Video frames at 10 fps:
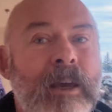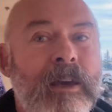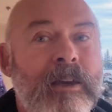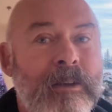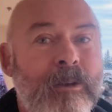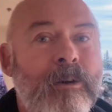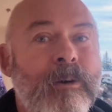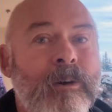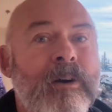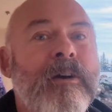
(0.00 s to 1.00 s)
and
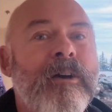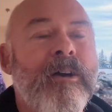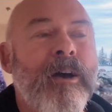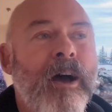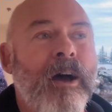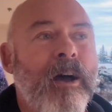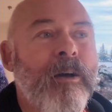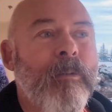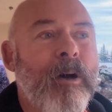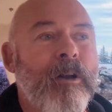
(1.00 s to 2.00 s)
long.
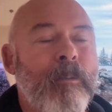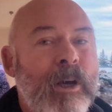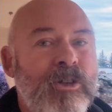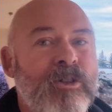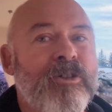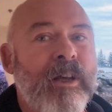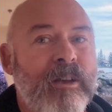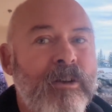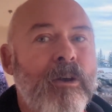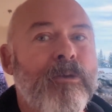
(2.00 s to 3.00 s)
I'd imagine so
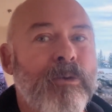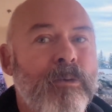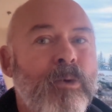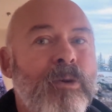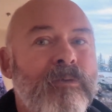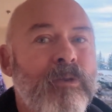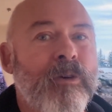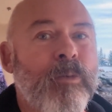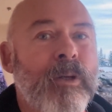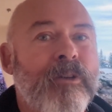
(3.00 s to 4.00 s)
it'd go through the water
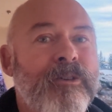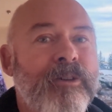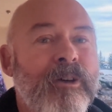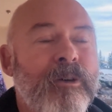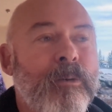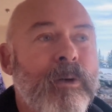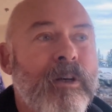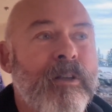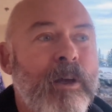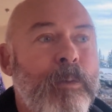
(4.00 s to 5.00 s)
very well.
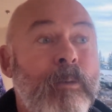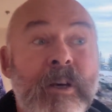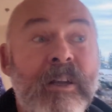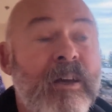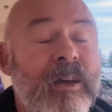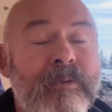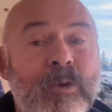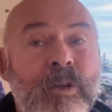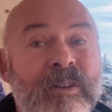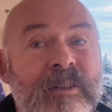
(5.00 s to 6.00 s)
So they'll probably get ahead of
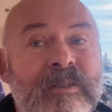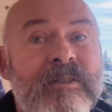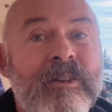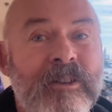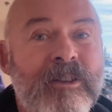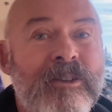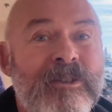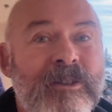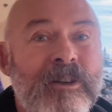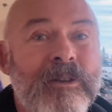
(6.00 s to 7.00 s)
all of this.
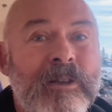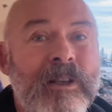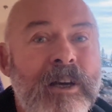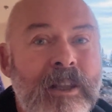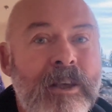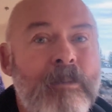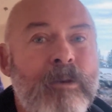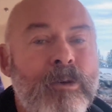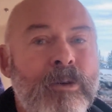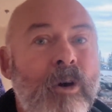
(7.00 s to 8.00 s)
So lucky them,
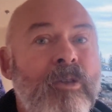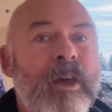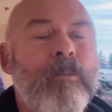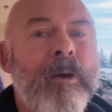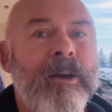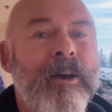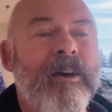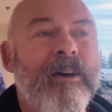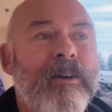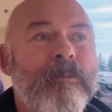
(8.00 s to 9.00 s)
good on
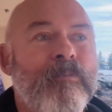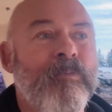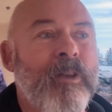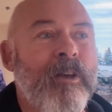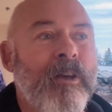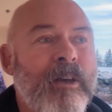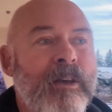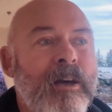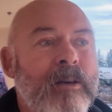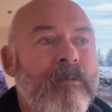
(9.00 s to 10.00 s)
them.
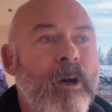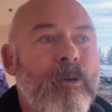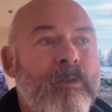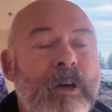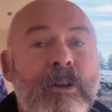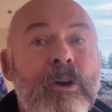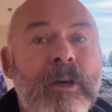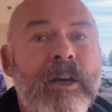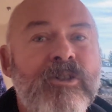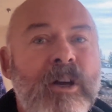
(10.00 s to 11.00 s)
Yeah, hopefully I don't
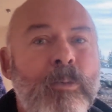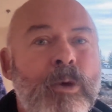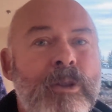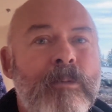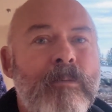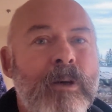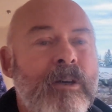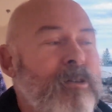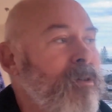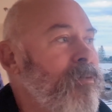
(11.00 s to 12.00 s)
catch up with them
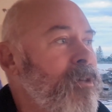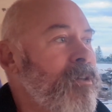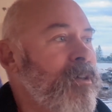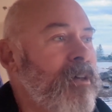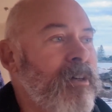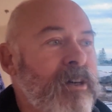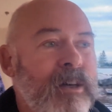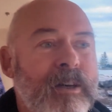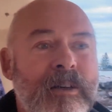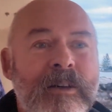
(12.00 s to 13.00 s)
because obviously
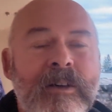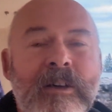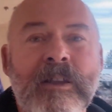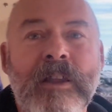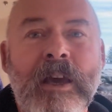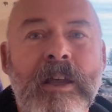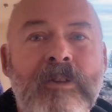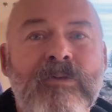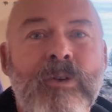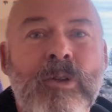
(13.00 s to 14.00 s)
they're
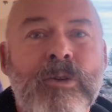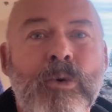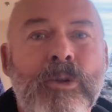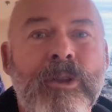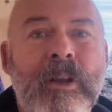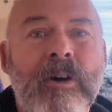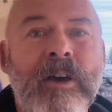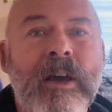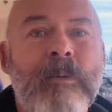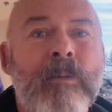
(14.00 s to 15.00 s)
heading further north than
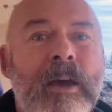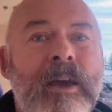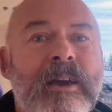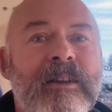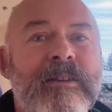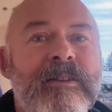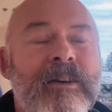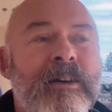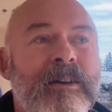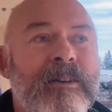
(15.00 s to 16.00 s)
I am, and
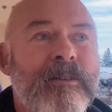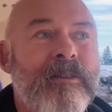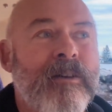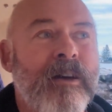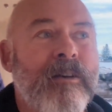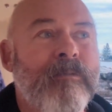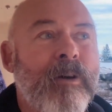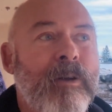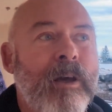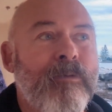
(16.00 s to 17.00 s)
yeah,
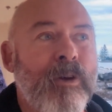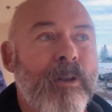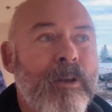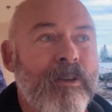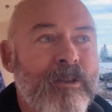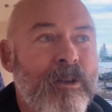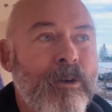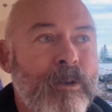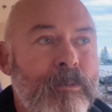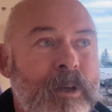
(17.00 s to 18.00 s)
I'd hate for anything to
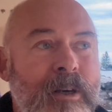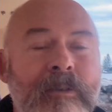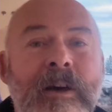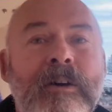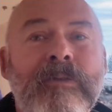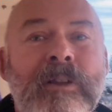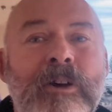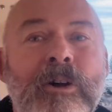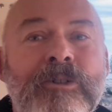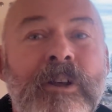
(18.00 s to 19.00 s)
slow them down after they
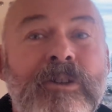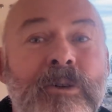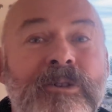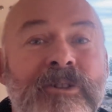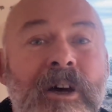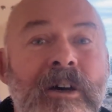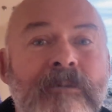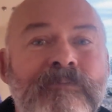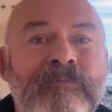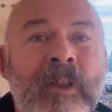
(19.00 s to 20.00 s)
got such a good
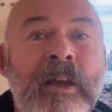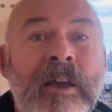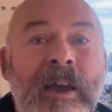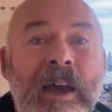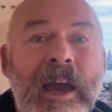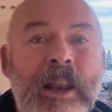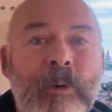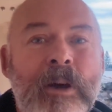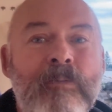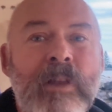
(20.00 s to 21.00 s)
start.
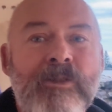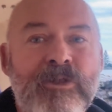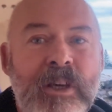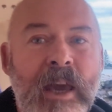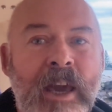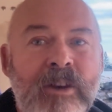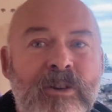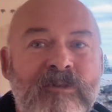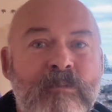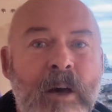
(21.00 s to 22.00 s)
Anyway, that's the
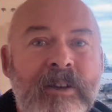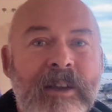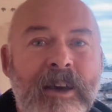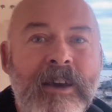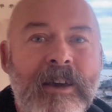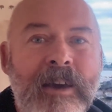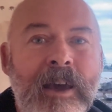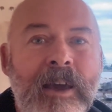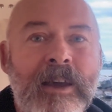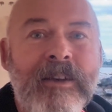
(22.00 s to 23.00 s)
end of Monday,
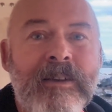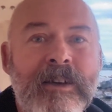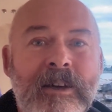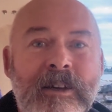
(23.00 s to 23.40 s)
and